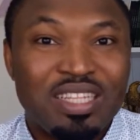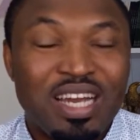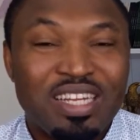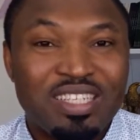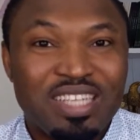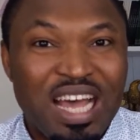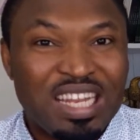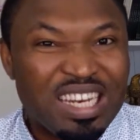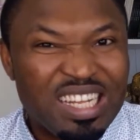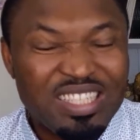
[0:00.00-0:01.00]
that is
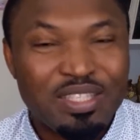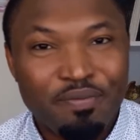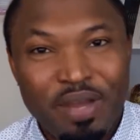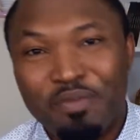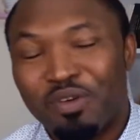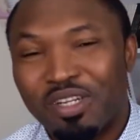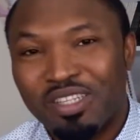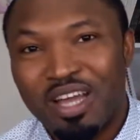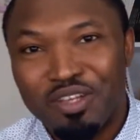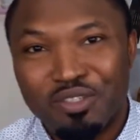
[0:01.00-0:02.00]
at least
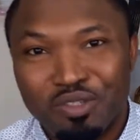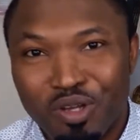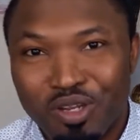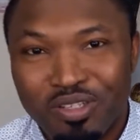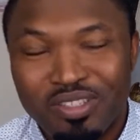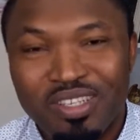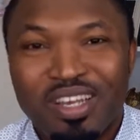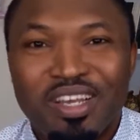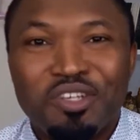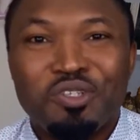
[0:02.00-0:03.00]
$500,000.
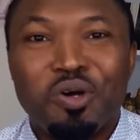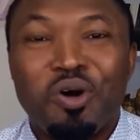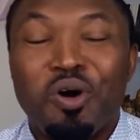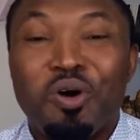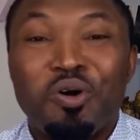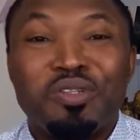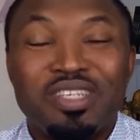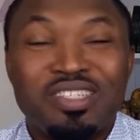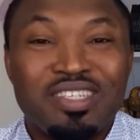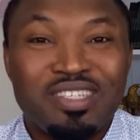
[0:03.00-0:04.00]
So all
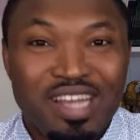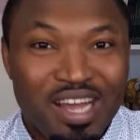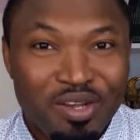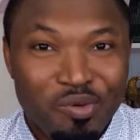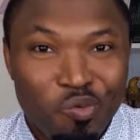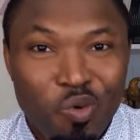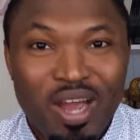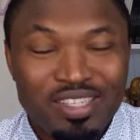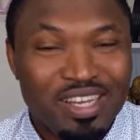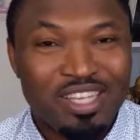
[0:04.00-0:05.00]
these things are
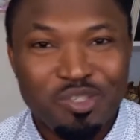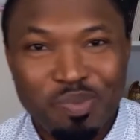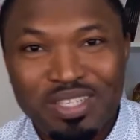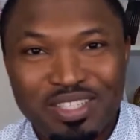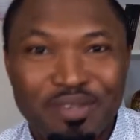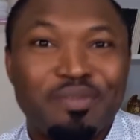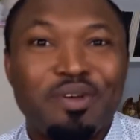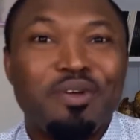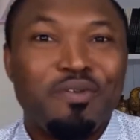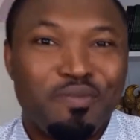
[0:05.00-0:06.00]
quite expensive
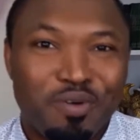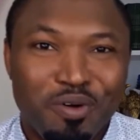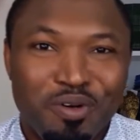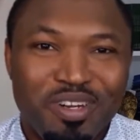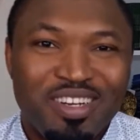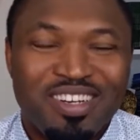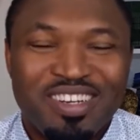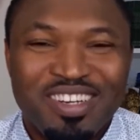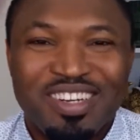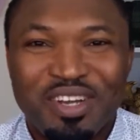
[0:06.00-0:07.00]
for
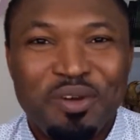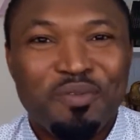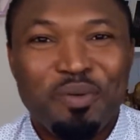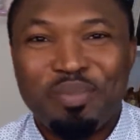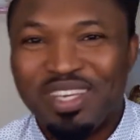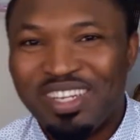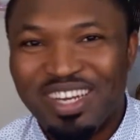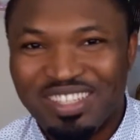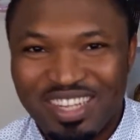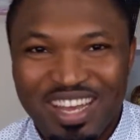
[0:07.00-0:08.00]
for
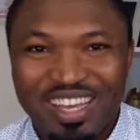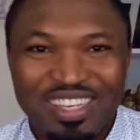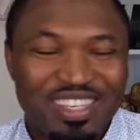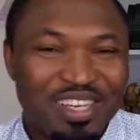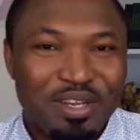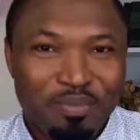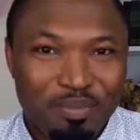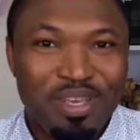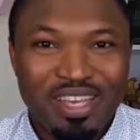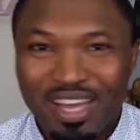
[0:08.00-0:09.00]
beginners like
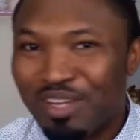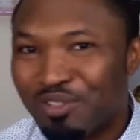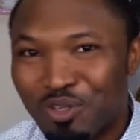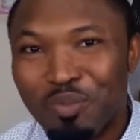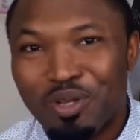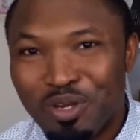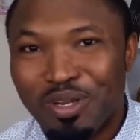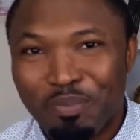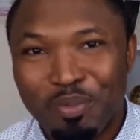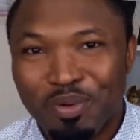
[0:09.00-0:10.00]
me and so many
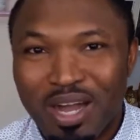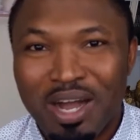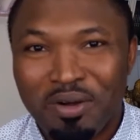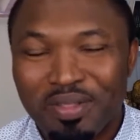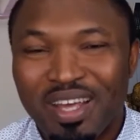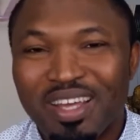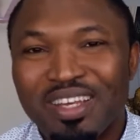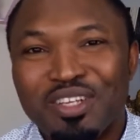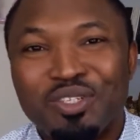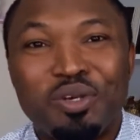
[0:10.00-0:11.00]
other people out
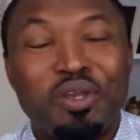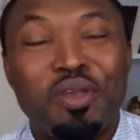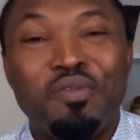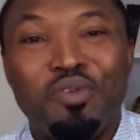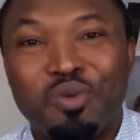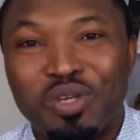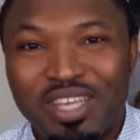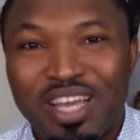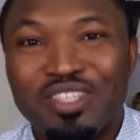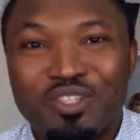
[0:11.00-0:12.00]
there. So if you
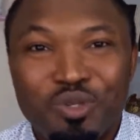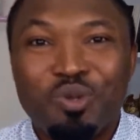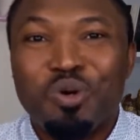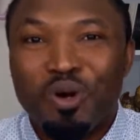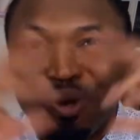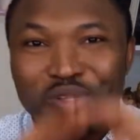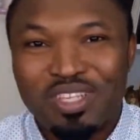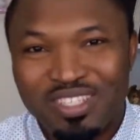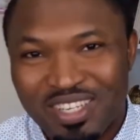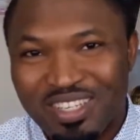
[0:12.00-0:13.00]
can't do all
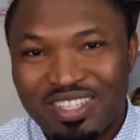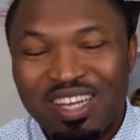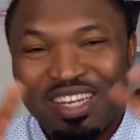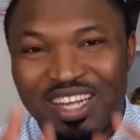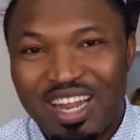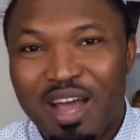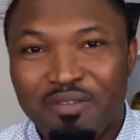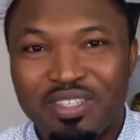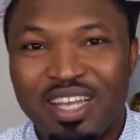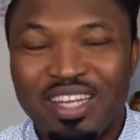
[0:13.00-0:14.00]
these things that I
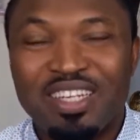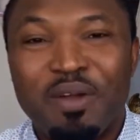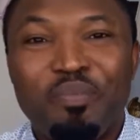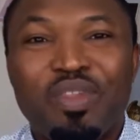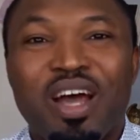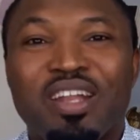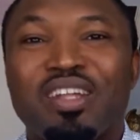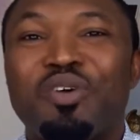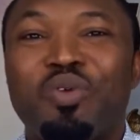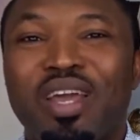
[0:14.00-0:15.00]
have said,
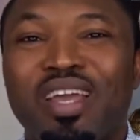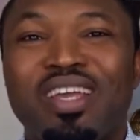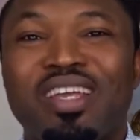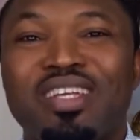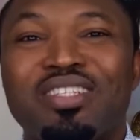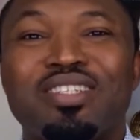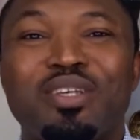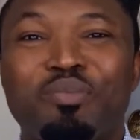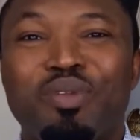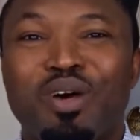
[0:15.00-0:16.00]
another way,
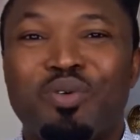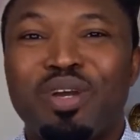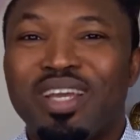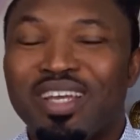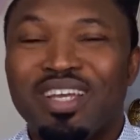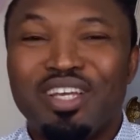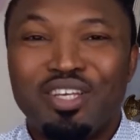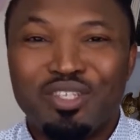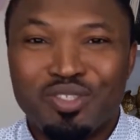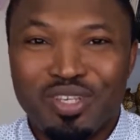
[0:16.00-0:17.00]
simpler way,
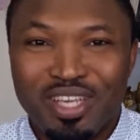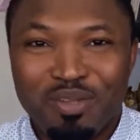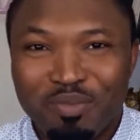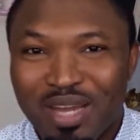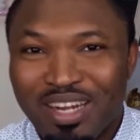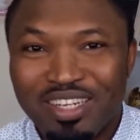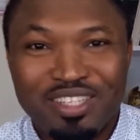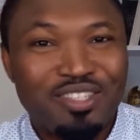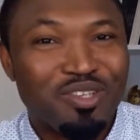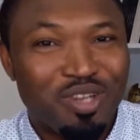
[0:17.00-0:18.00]
is to get
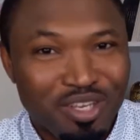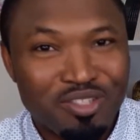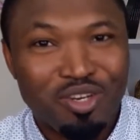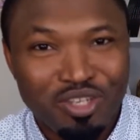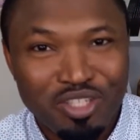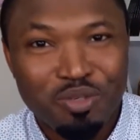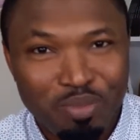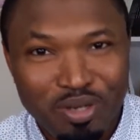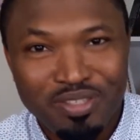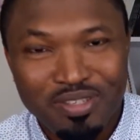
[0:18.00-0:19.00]
married to a
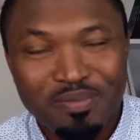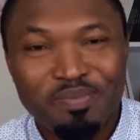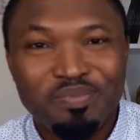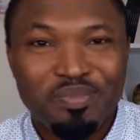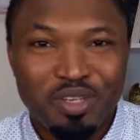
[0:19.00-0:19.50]
Turkish person.